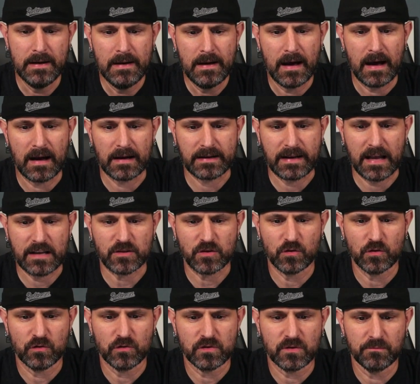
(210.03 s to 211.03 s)

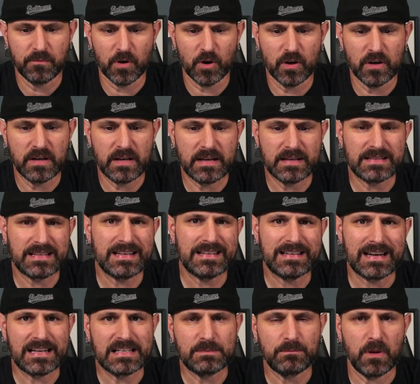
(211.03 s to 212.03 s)
Castles of Burgundy is a
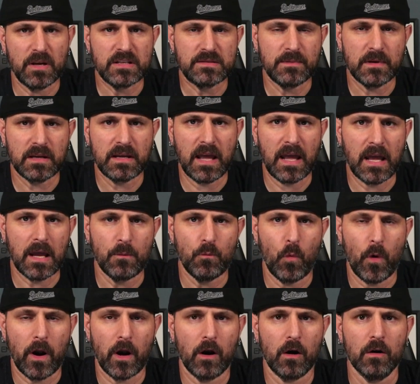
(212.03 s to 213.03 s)
dice placement game
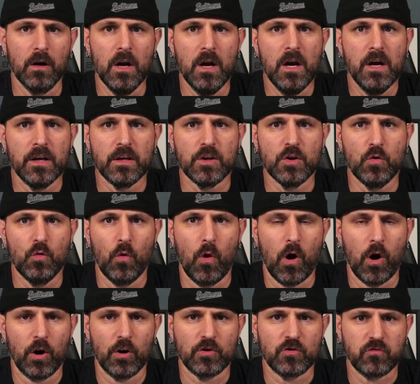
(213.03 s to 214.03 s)
where you
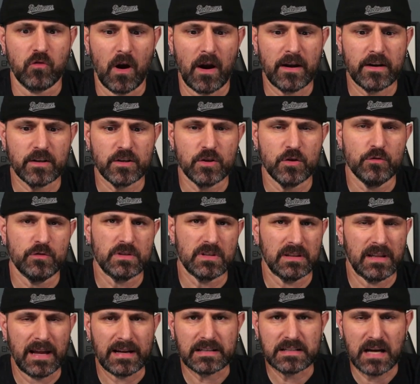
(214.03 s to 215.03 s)
are trying to
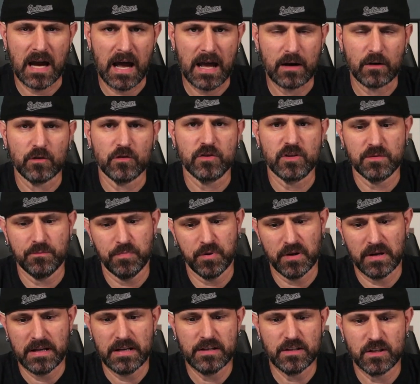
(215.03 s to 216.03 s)
select tiles to put
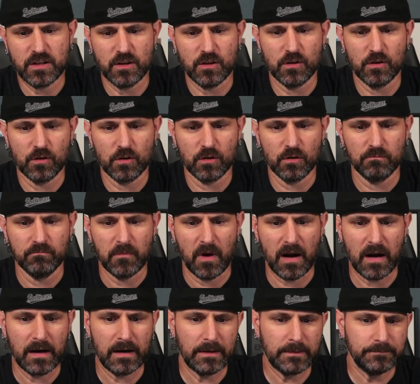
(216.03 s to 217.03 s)
into your,
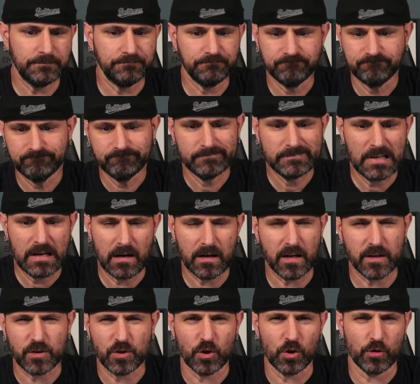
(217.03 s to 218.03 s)

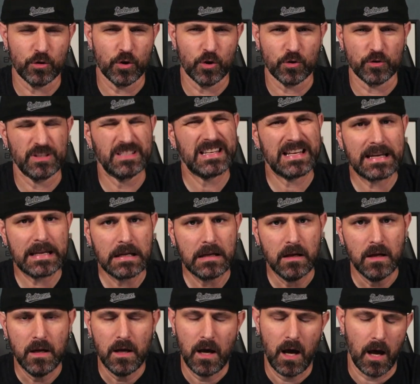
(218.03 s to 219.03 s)
your city,
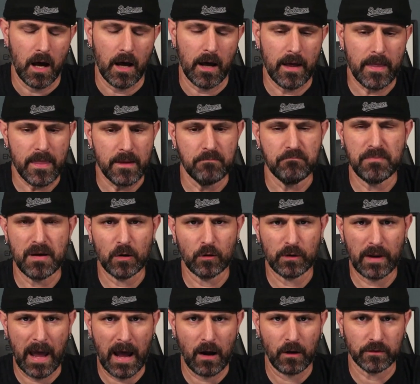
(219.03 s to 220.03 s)
and then build
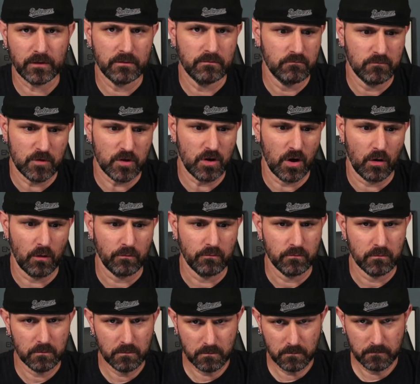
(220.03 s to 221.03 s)
out,
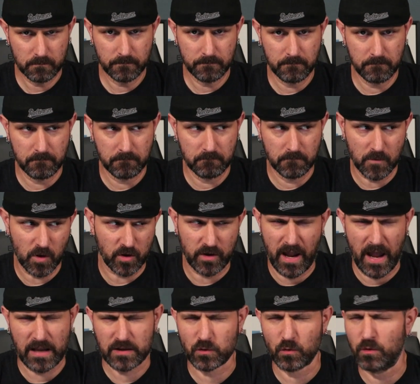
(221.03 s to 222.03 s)
your
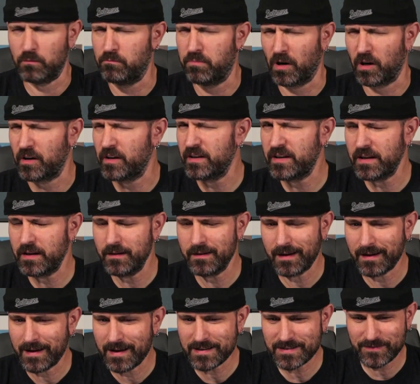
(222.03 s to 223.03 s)
Castle of Burgundy, I
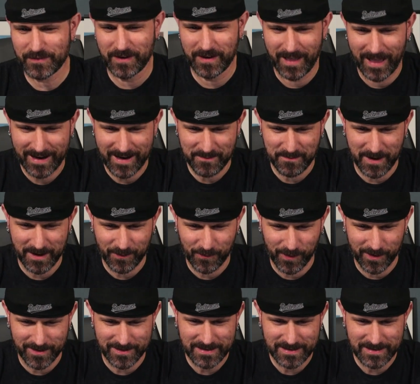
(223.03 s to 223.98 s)
guess, for lack of better words.